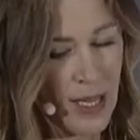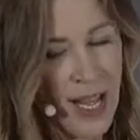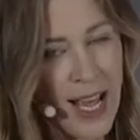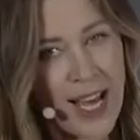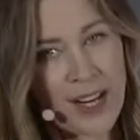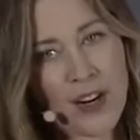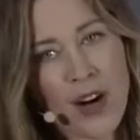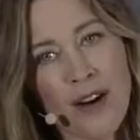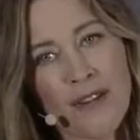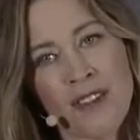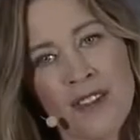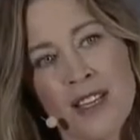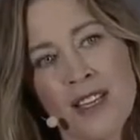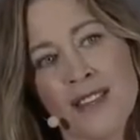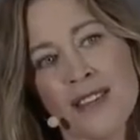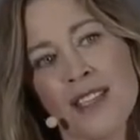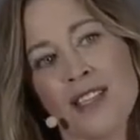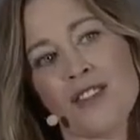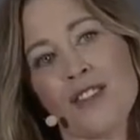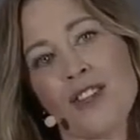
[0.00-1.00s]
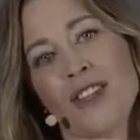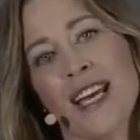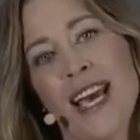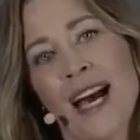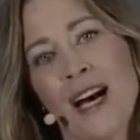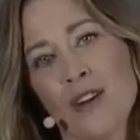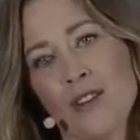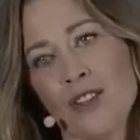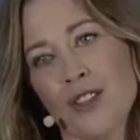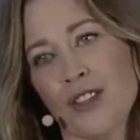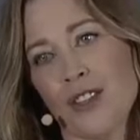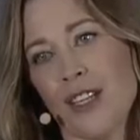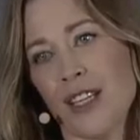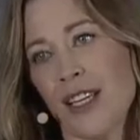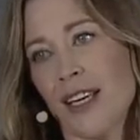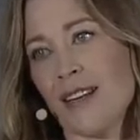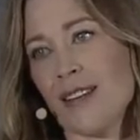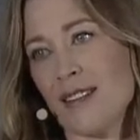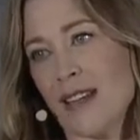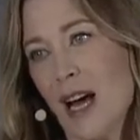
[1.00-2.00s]
And often these things are countering
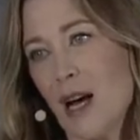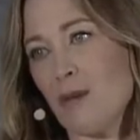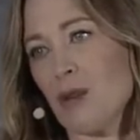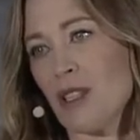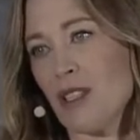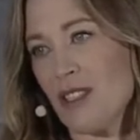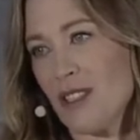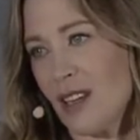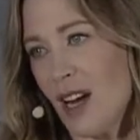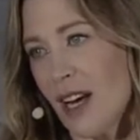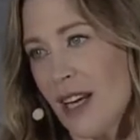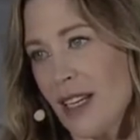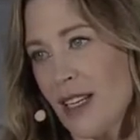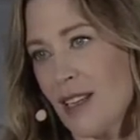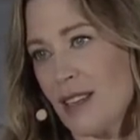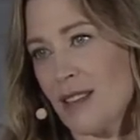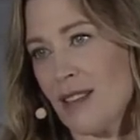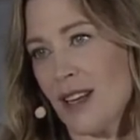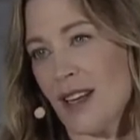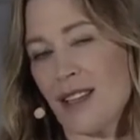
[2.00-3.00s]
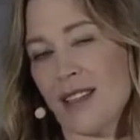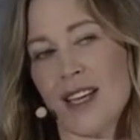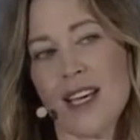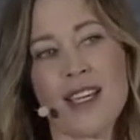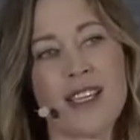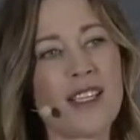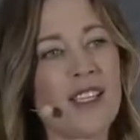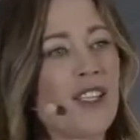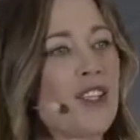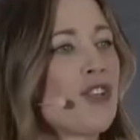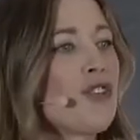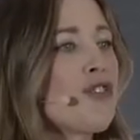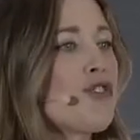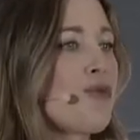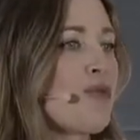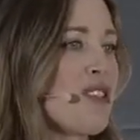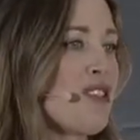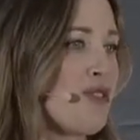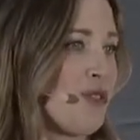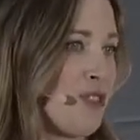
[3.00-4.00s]
established science and taking huge
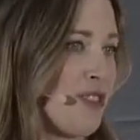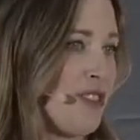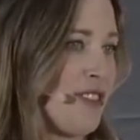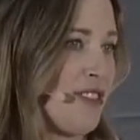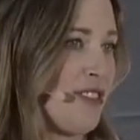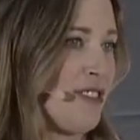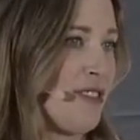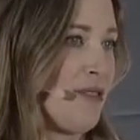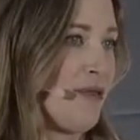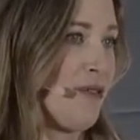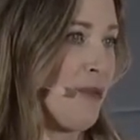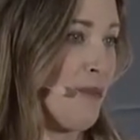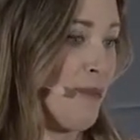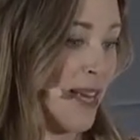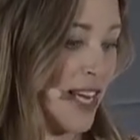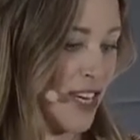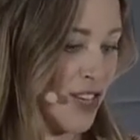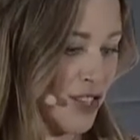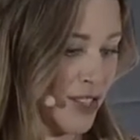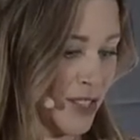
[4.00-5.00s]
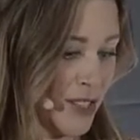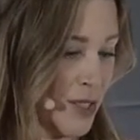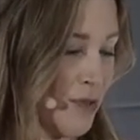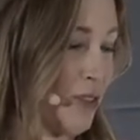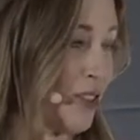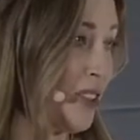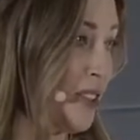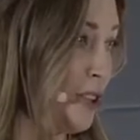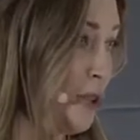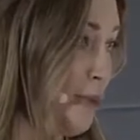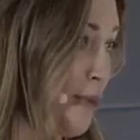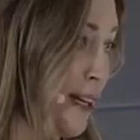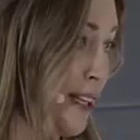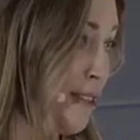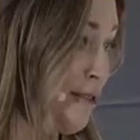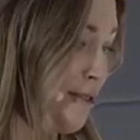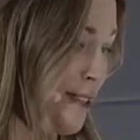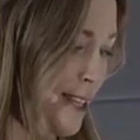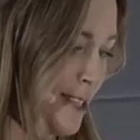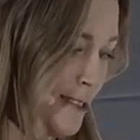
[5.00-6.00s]
resources from patients for little
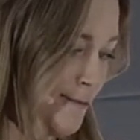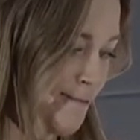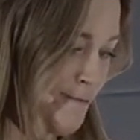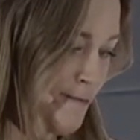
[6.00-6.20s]
benefit.